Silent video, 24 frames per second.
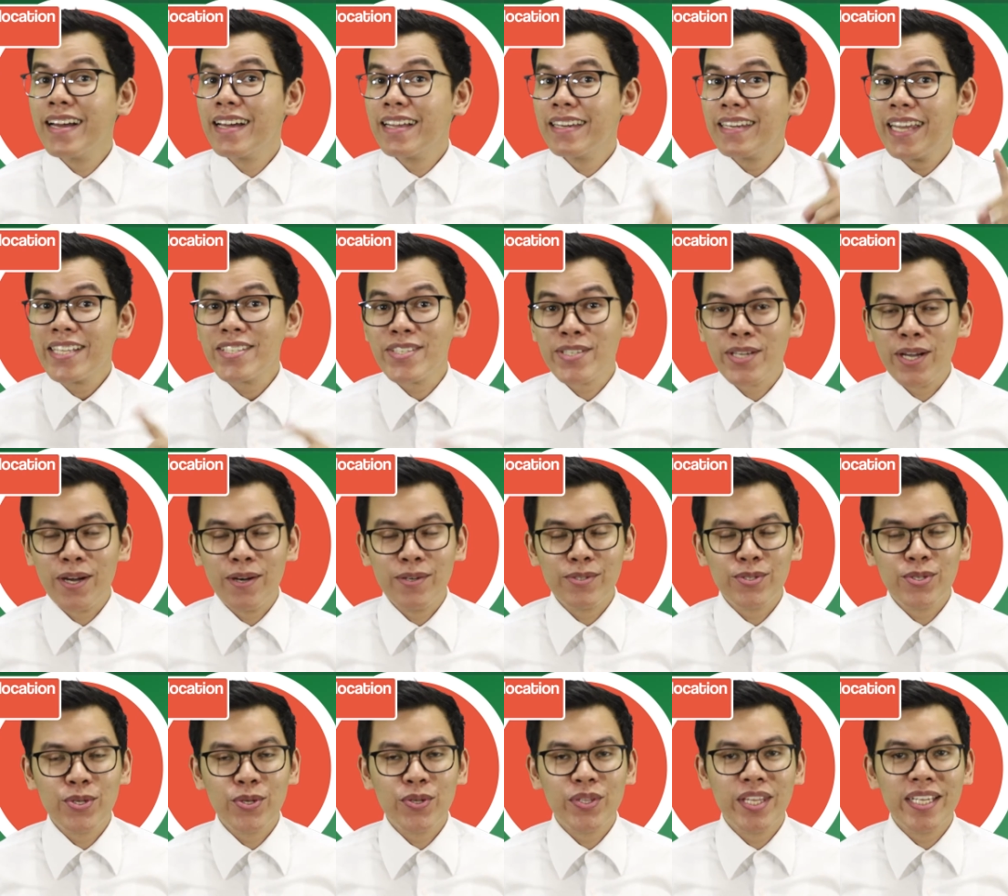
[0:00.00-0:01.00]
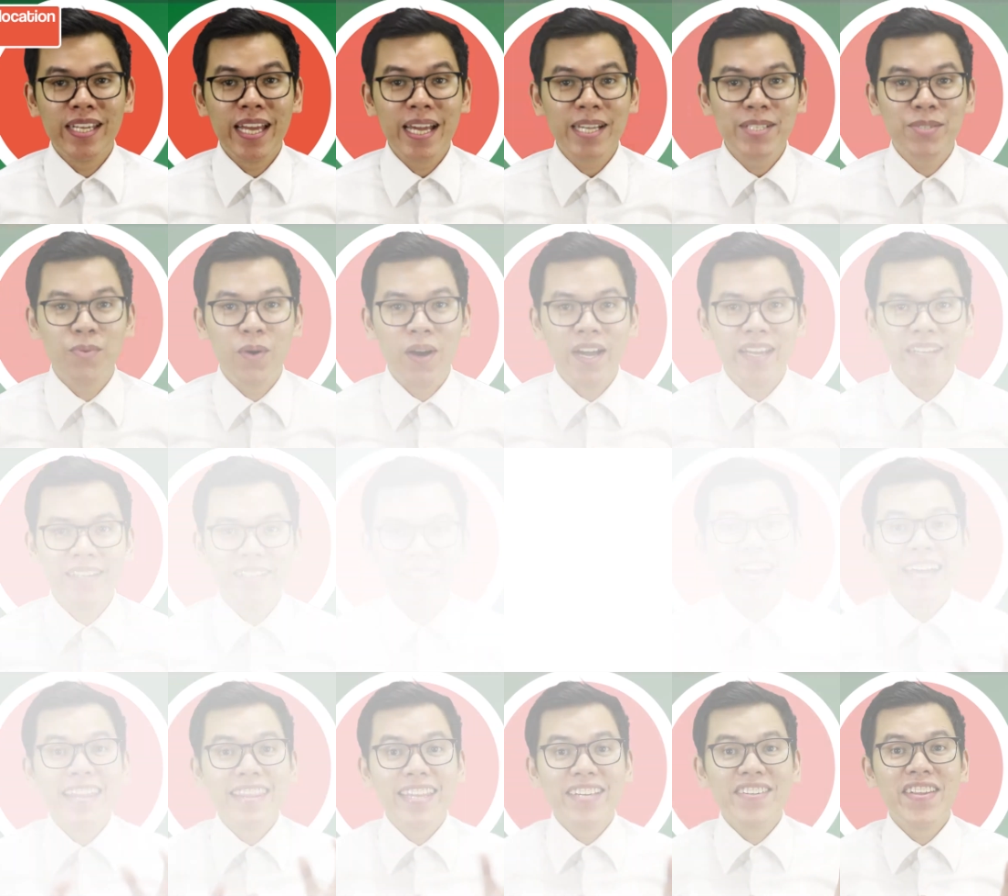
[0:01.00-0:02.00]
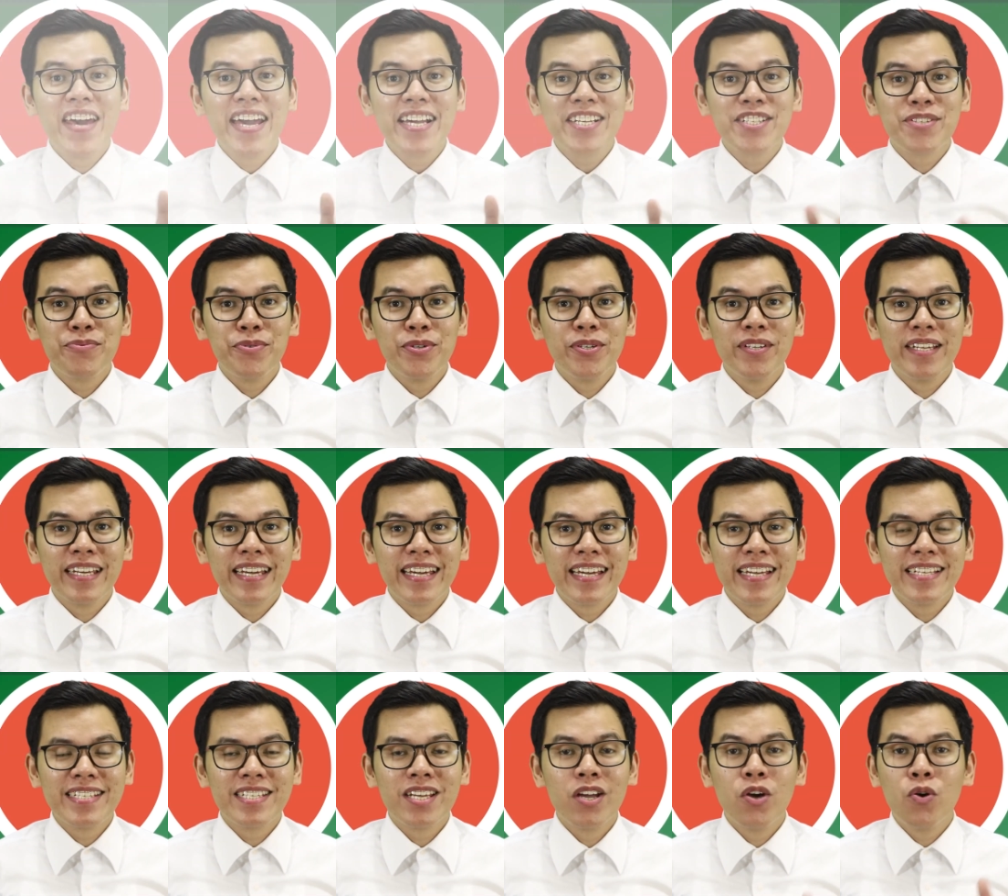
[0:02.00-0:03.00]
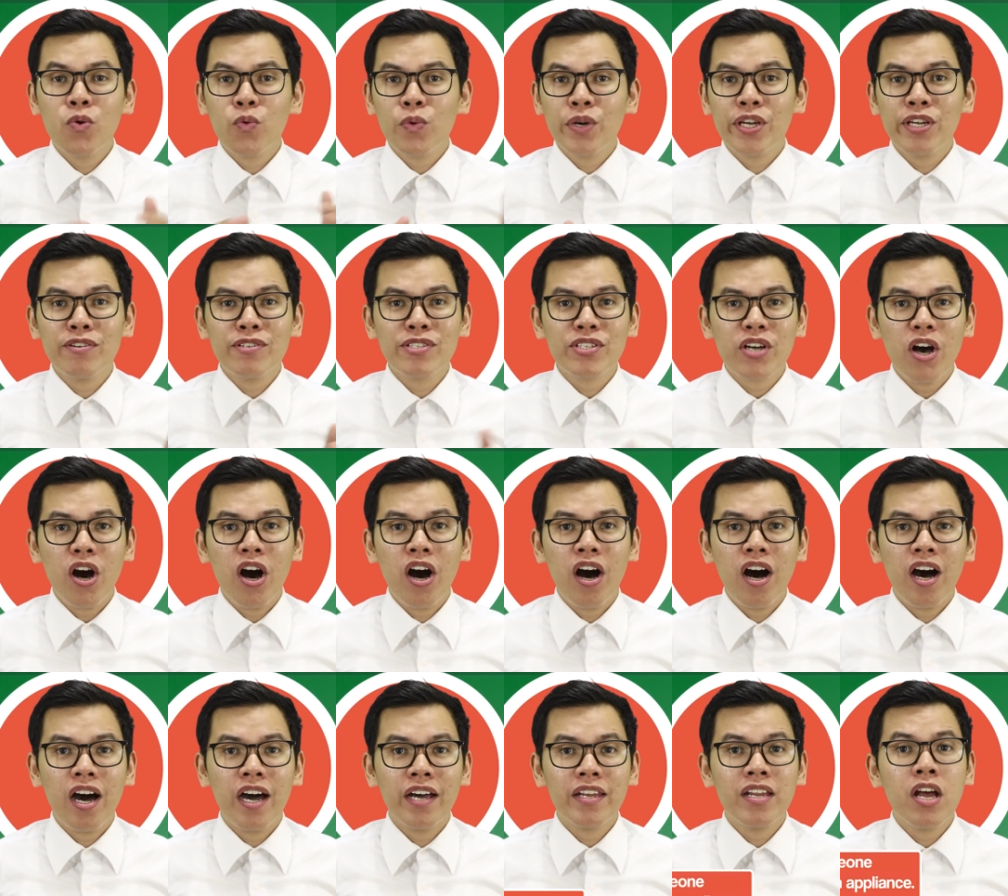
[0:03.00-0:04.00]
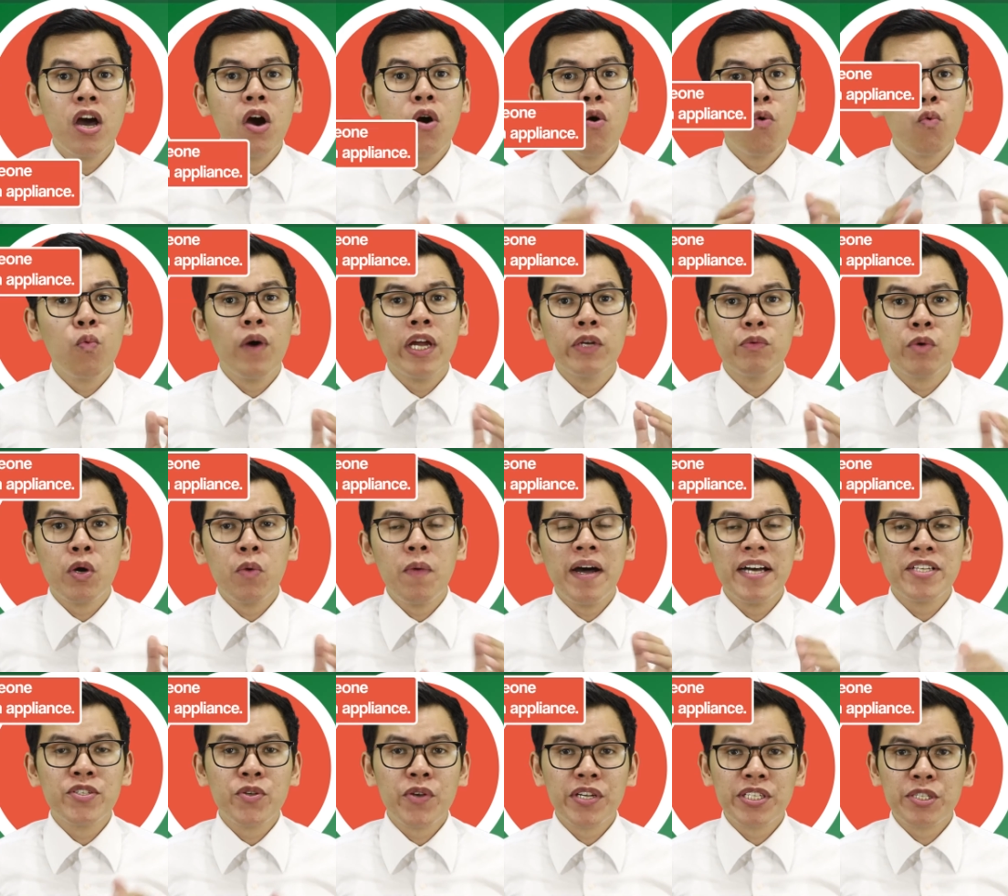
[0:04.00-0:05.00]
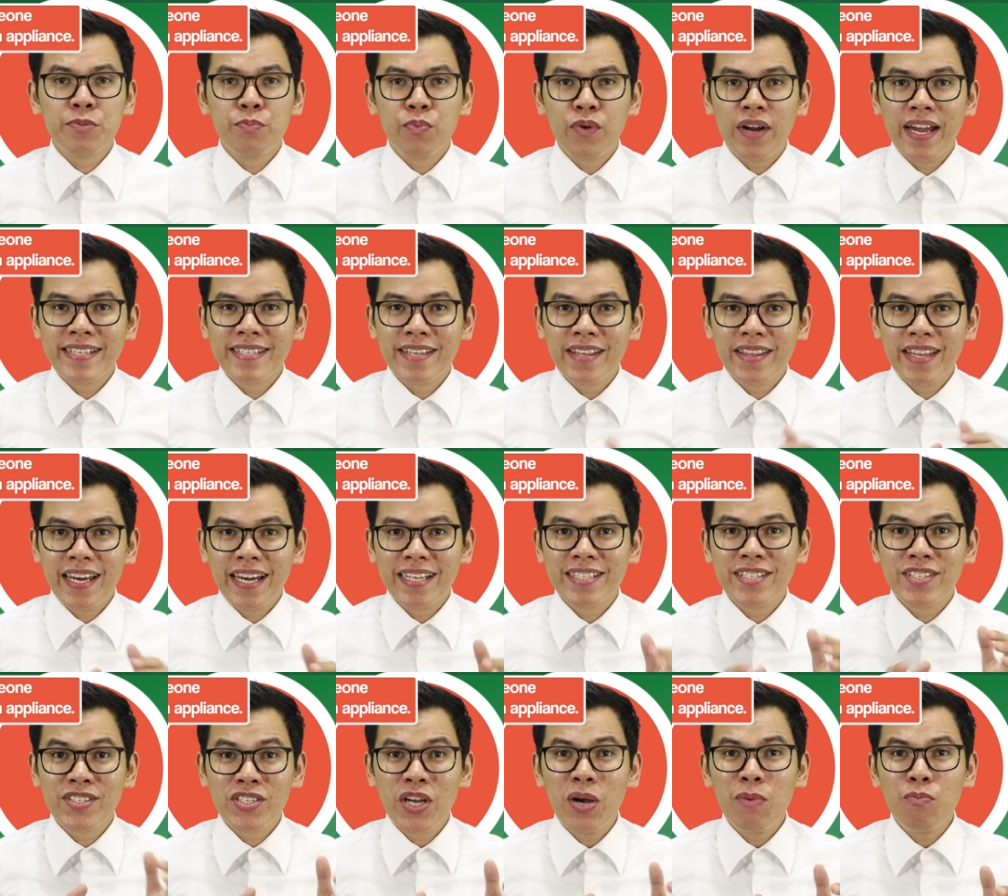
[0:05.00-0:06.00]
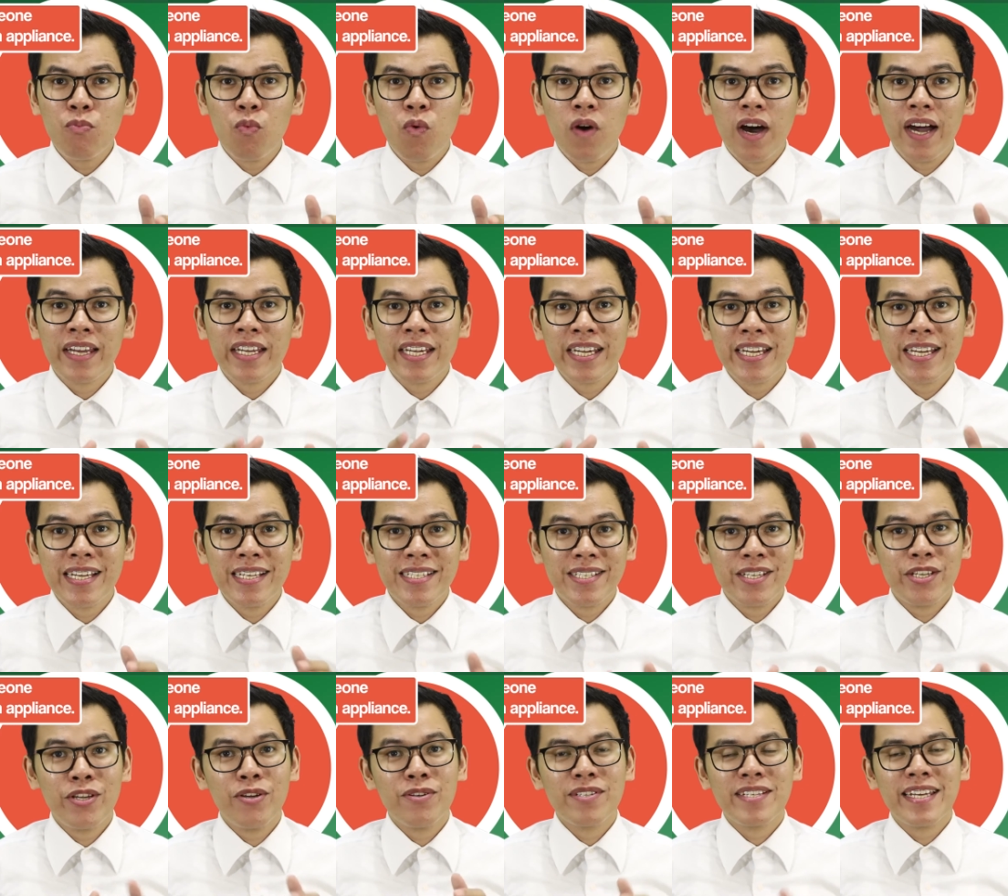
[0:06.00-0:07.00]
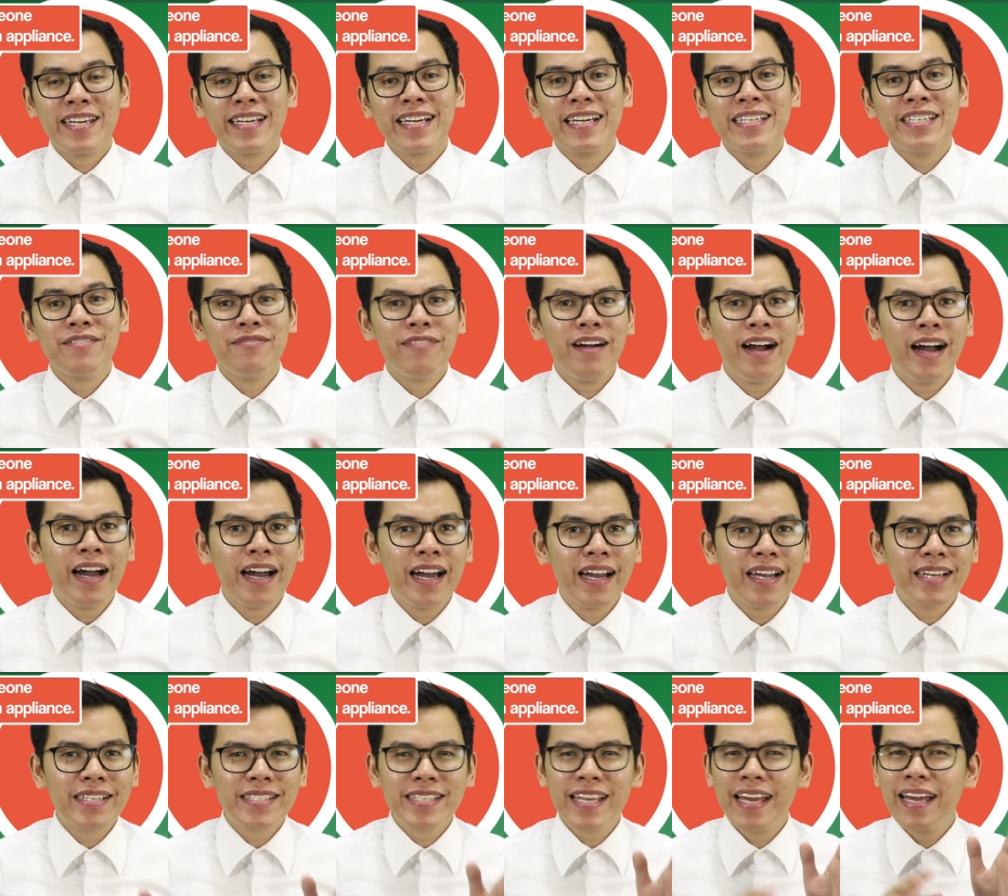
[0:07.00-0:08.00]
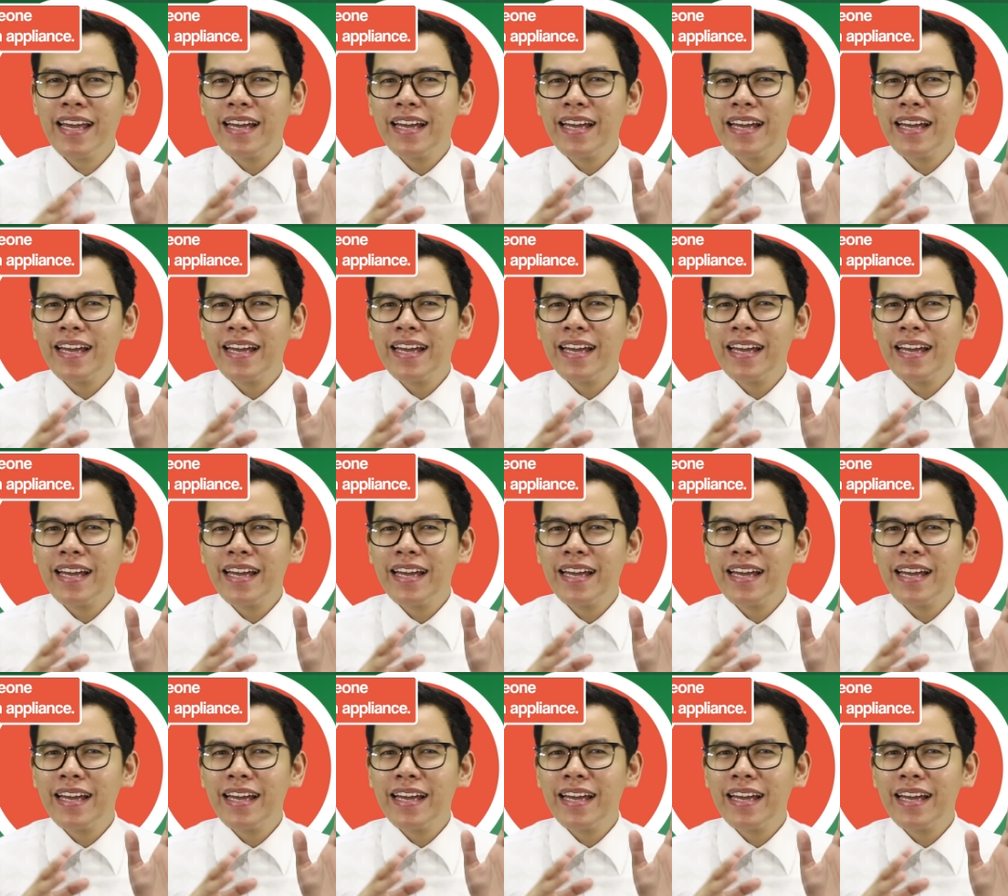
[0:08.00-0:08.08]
Let's go to the next one. The next rule is we use on when we want to express that someone is using a device,